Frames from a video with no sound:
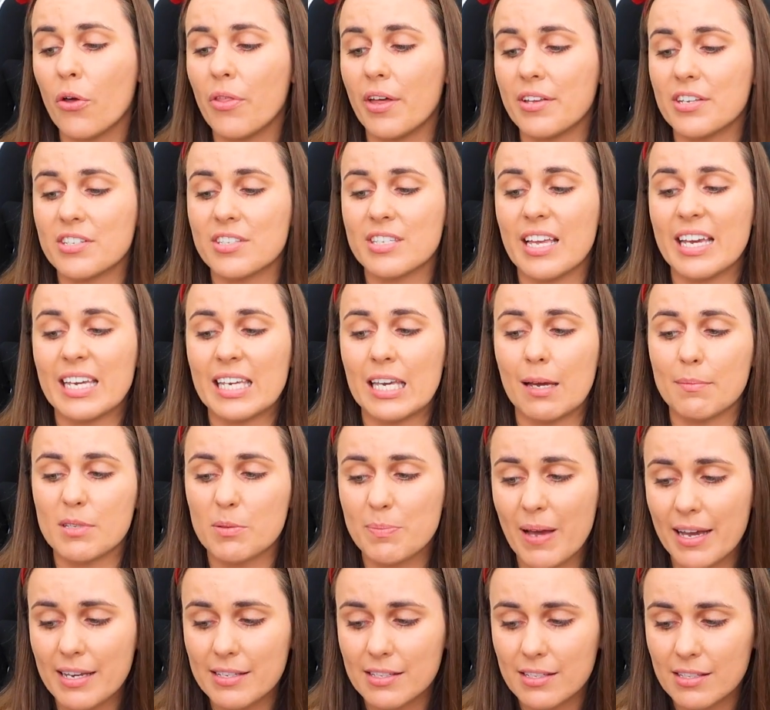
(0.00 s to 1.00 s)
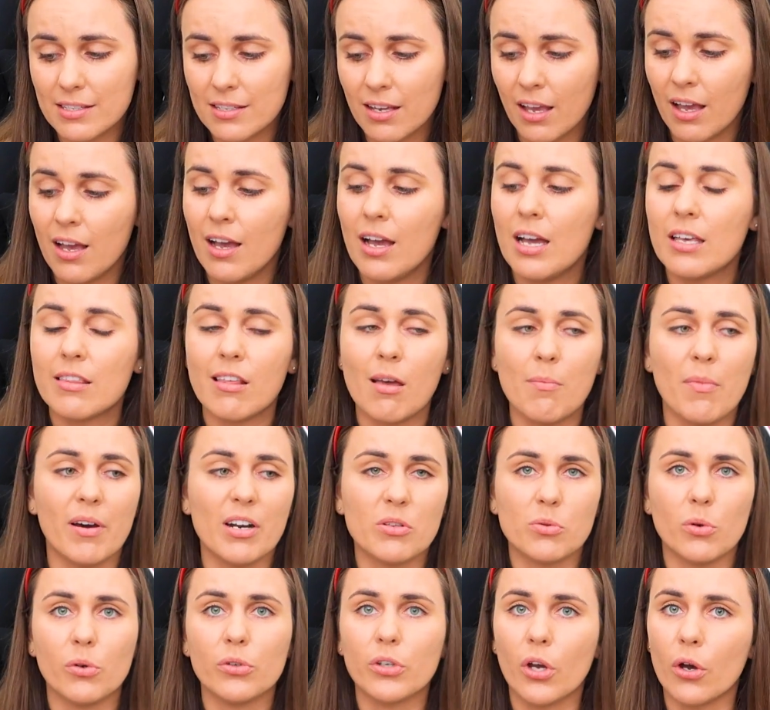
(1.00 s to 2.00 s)
They're just taking up space. They might
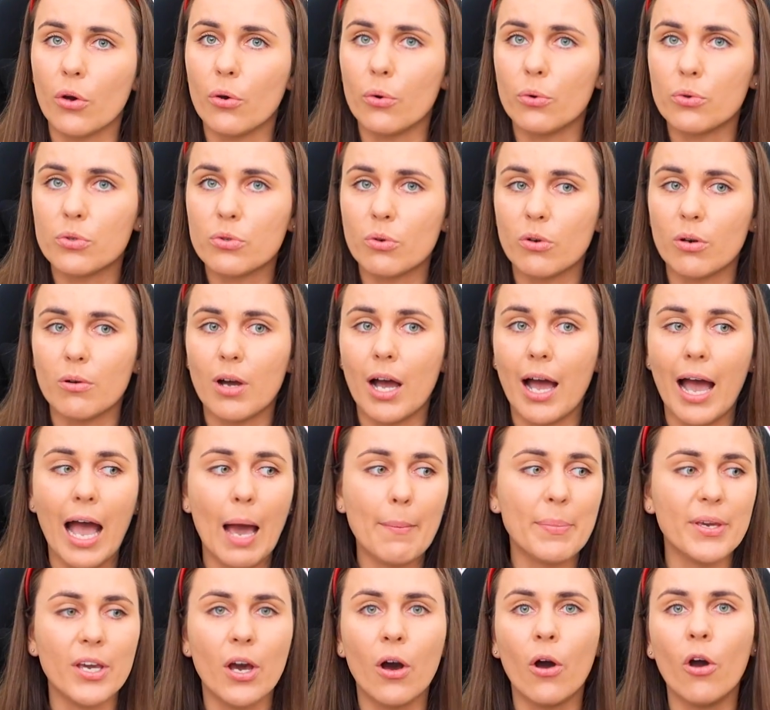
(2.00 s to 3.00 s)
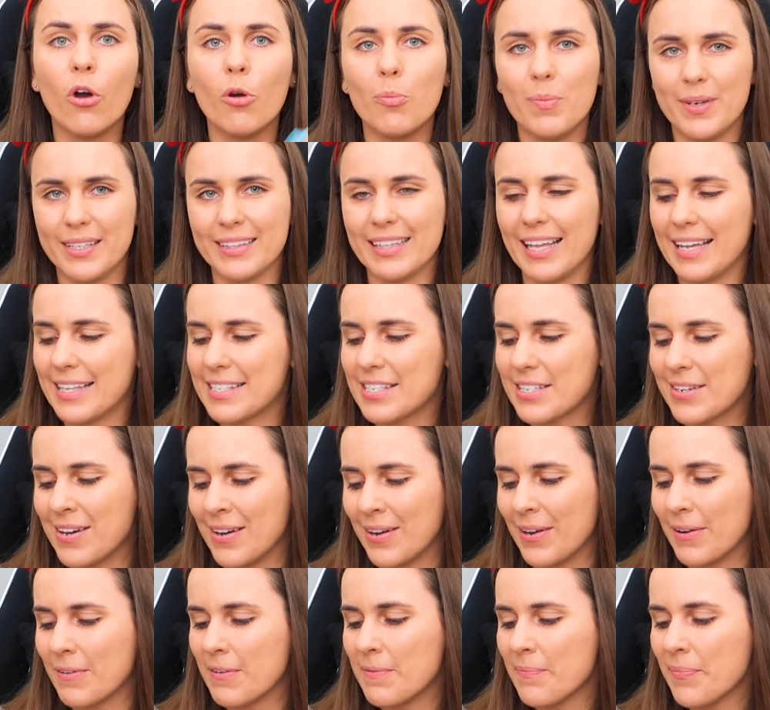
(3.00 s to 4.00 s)
as well go to a happy home in Let's
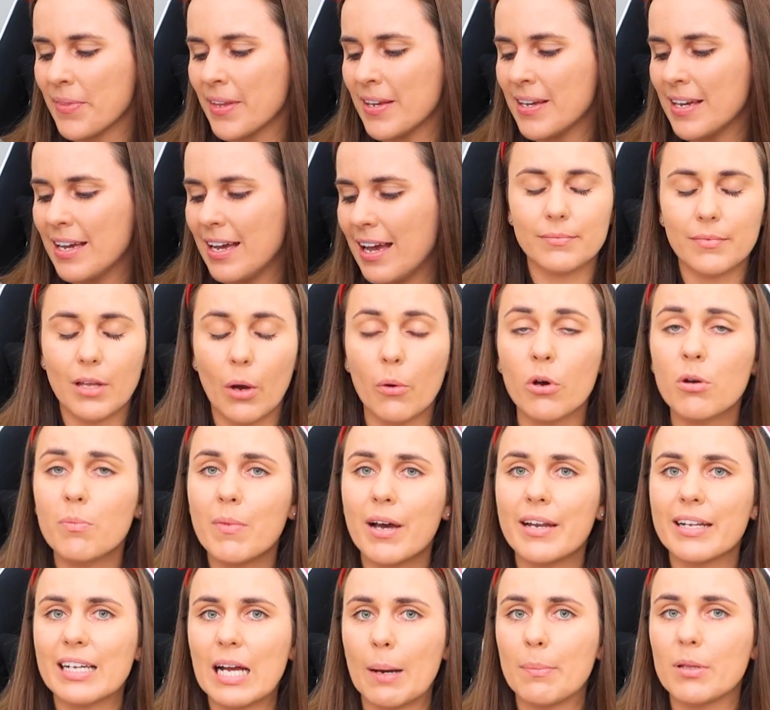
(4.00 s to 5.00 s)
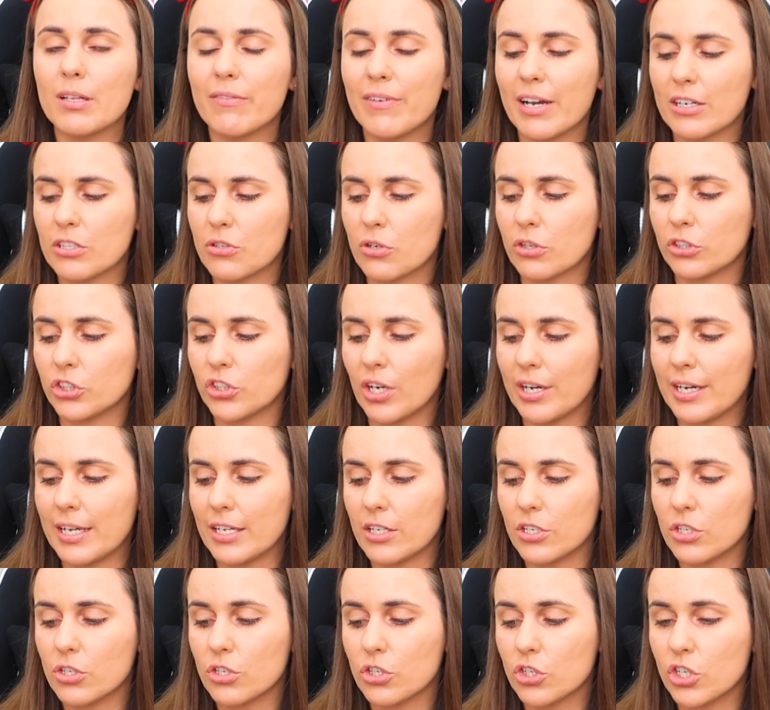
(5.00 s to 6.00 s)
Go. I wouldn't mind a couple of extra
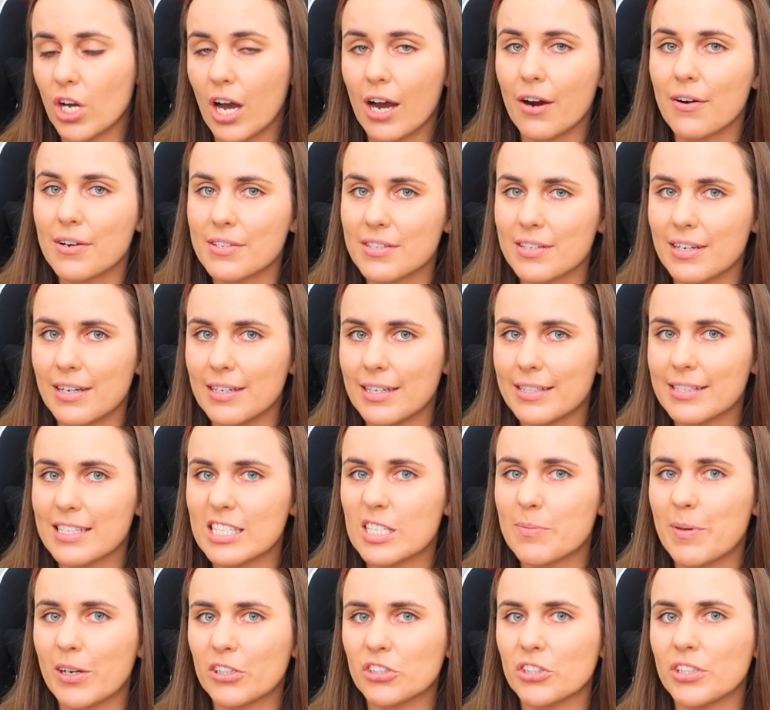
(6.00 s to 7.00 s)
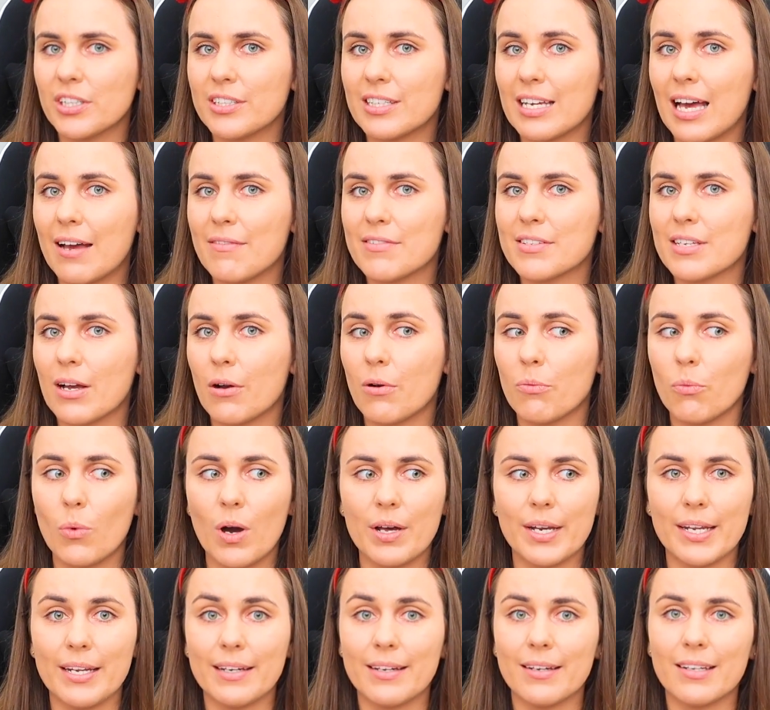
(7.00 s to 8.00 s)
shiny Charizards, especially to have
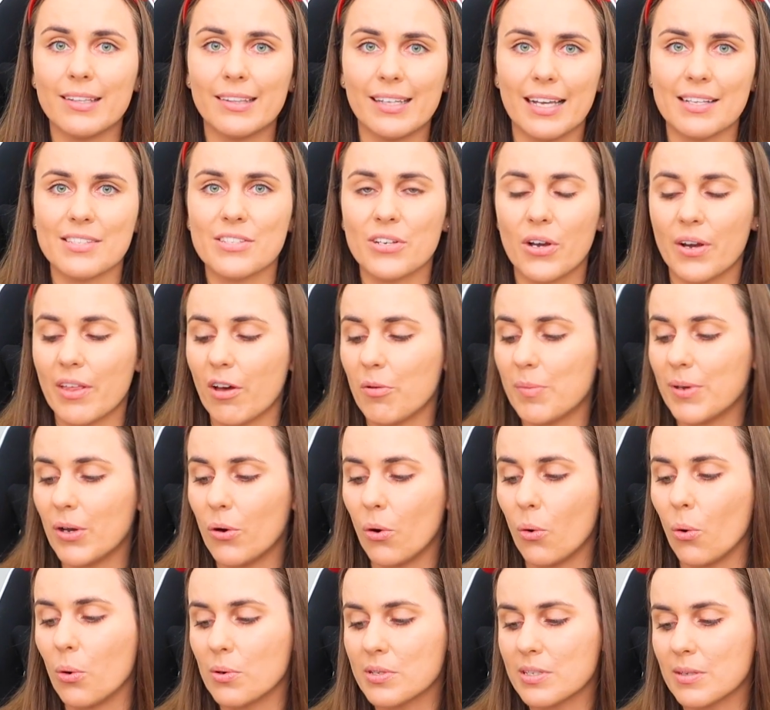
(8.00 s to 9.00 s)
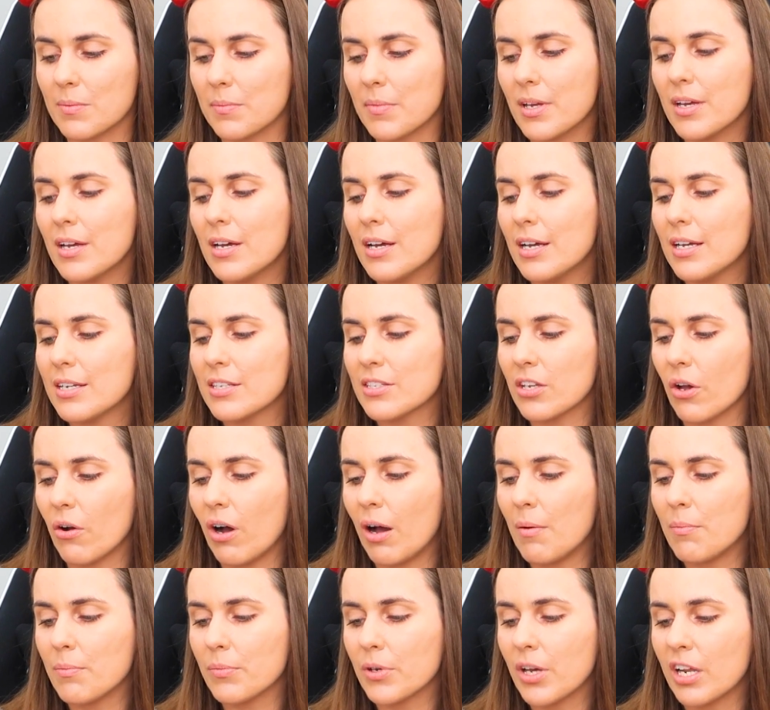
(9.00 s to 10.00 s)
one in Let's Go. That would be awesome. So
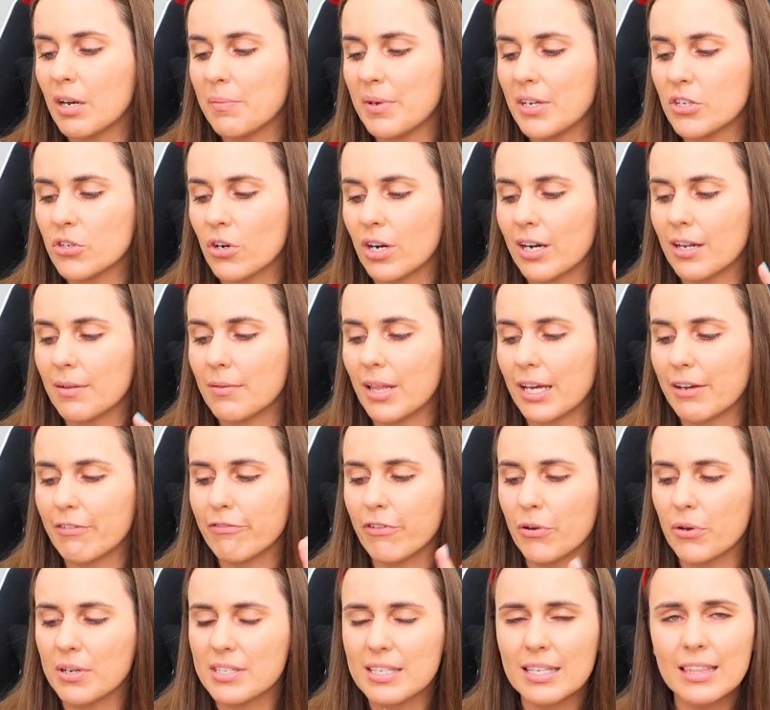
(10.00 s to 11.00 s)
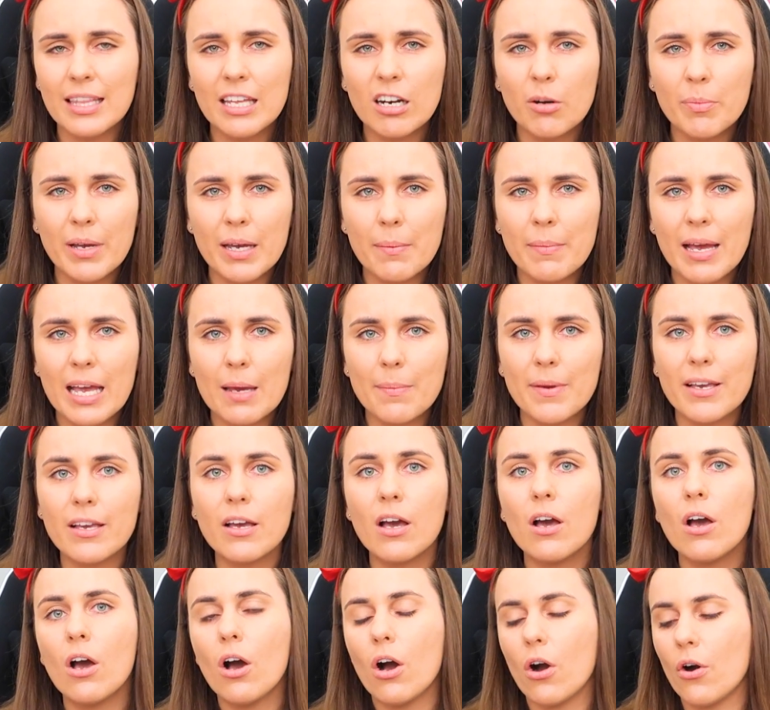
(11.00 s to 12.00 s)
I'm gonna be trying to like focus a little bit
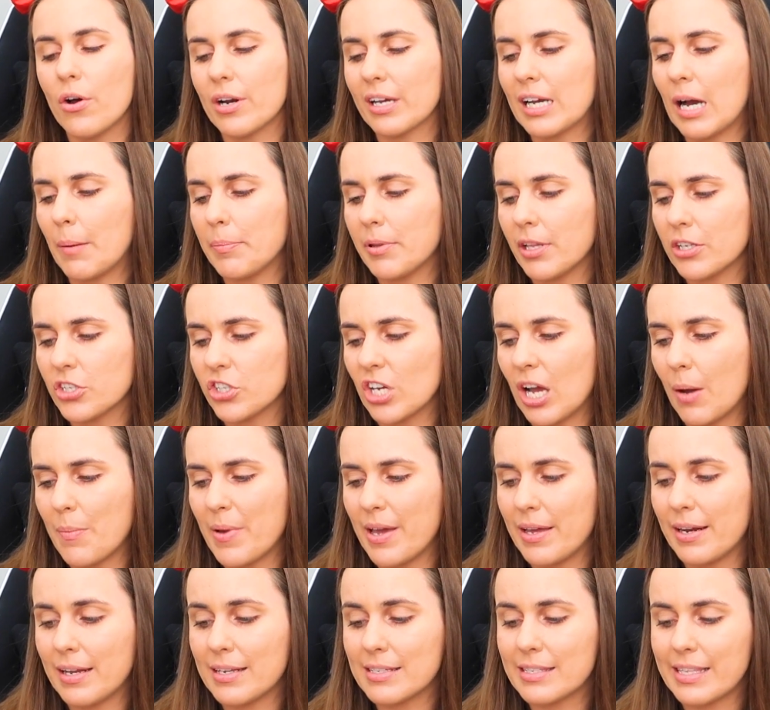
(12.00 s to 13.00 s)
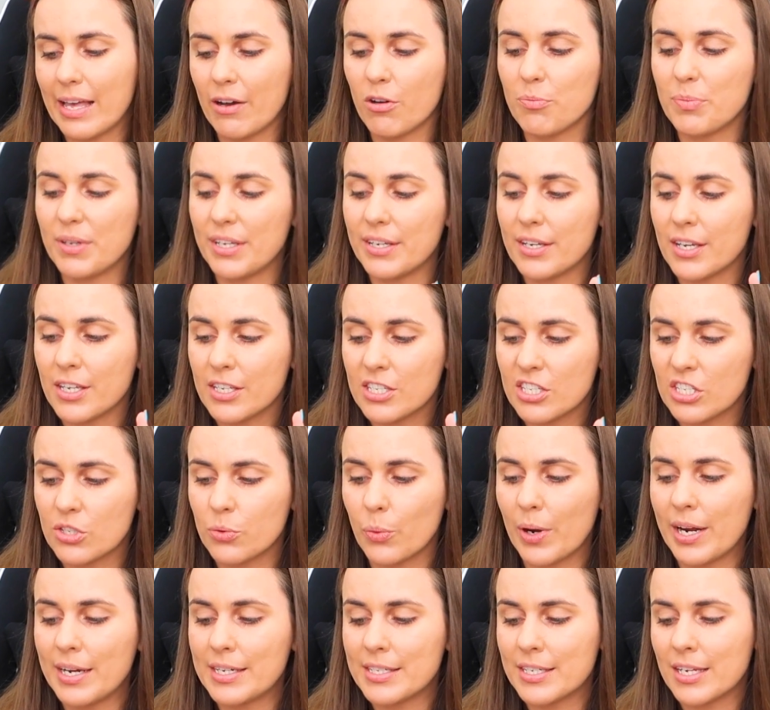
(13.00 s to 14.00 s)
maybe on a couple of Charmanders. That would be
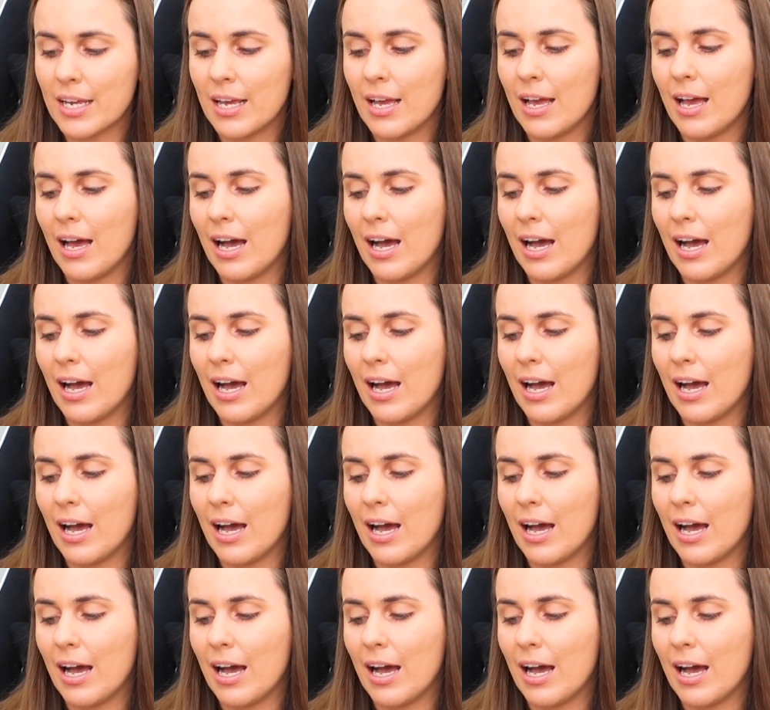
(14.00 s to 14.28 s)
sweet.